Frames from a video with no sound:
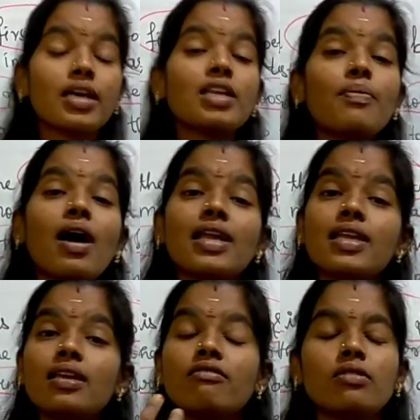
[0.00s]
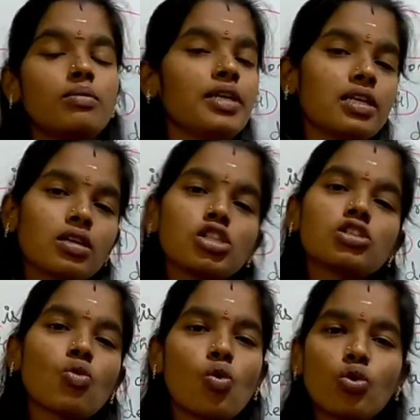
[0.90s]
Remaining
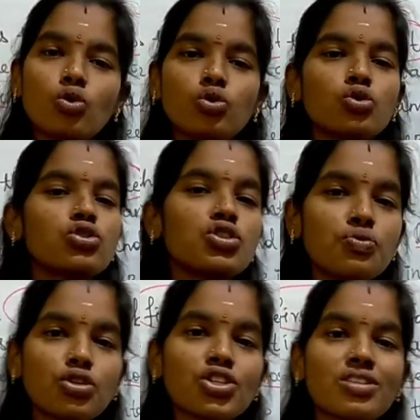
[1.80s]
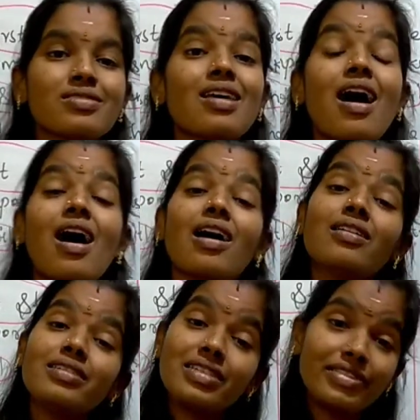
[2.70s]
minerals, all those nutrients
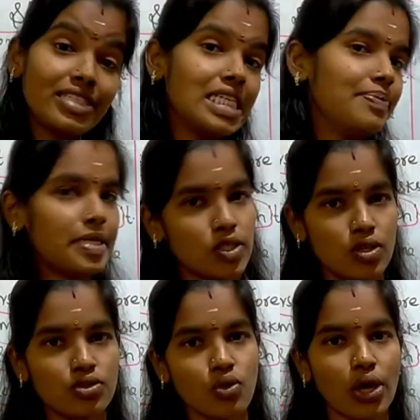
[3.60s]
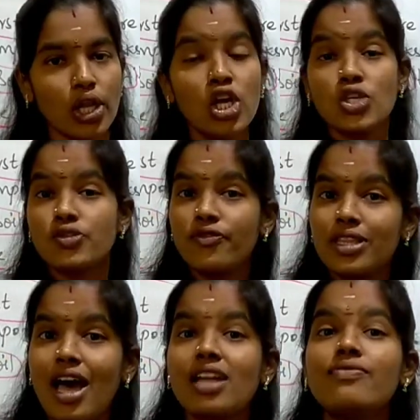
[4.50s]
are deep into the soil. So
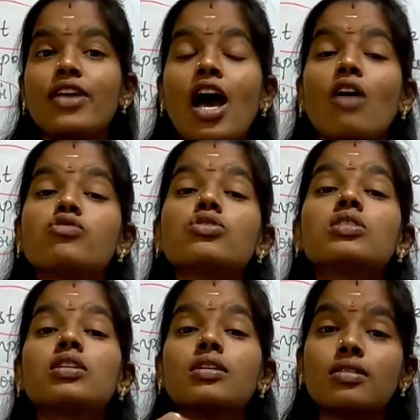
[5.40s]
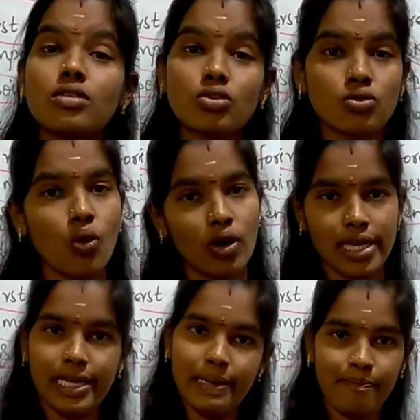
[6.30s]
for that we have to turn the
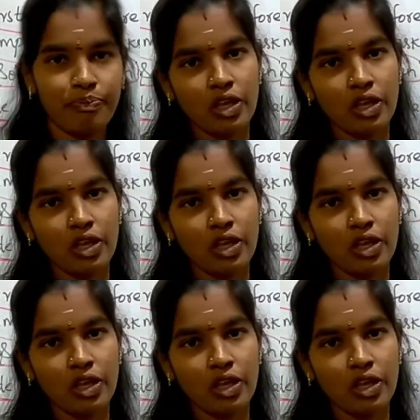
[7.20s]
soil.